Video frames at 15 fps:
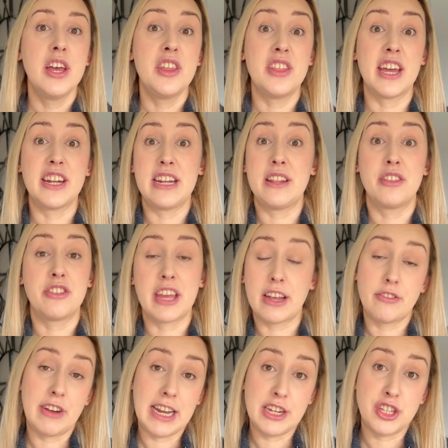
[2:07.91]
they didn't think
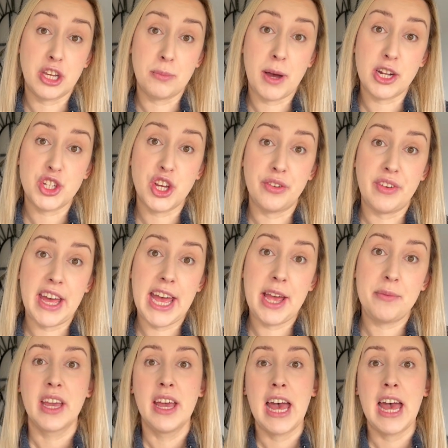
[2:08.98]
really too much of it.